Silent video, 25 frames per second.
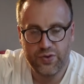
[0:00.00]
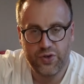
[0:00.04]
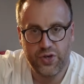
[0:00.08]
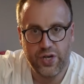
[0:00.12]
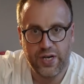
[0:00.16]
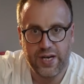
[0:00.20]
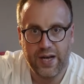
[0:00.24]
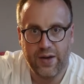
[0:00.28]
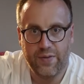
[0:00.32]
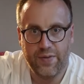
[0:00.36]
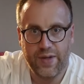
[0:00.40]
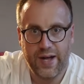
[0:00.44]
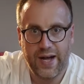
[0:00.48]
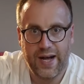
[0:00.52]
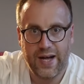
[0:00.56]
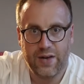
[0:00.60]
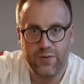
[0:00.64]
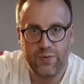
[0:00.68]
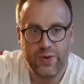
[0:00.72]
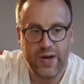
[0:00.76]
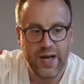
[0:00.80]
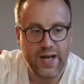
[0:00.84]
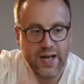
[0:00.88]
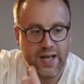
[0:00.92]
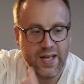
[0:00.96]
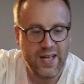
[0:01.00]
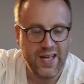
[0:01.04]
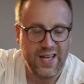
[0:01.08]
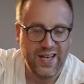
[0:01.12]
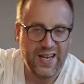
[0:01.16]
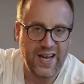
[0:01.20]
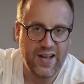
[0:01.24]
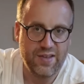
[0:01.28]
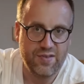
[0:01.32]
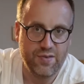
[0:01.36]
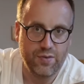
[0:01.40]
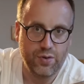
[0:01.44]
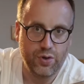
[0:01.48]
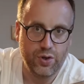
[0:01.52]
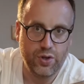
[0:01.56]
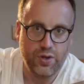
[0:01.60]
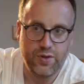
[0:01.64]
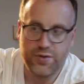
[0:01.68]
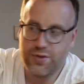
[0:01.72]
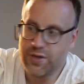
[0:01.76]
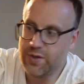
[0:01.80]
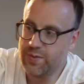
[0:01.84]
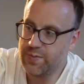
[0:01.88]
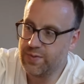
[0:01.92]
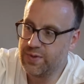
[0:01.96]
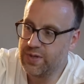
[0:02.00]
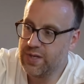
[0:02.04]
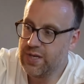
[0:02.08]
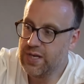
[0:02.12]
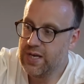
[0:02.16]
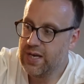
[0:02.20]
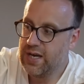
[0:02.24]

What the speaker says: check out the hardware, get some close-ups.